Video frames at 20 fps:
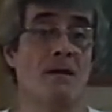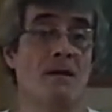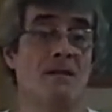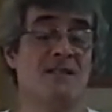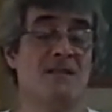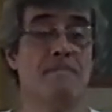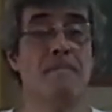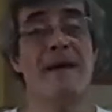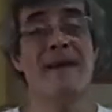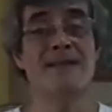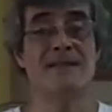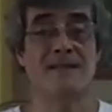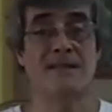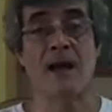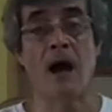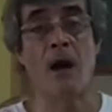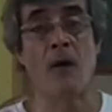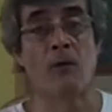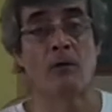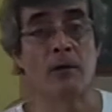Space
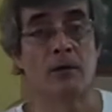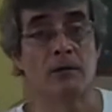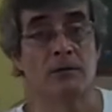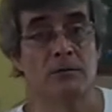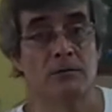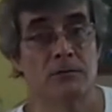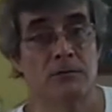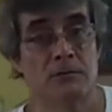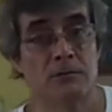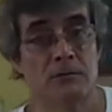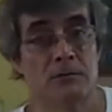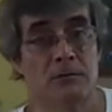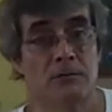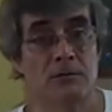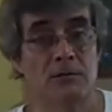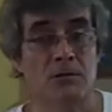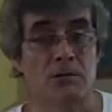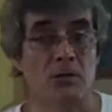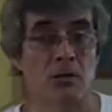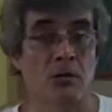Tower.
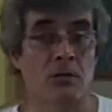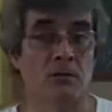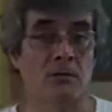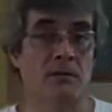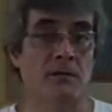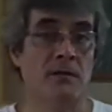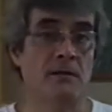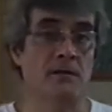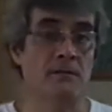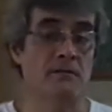So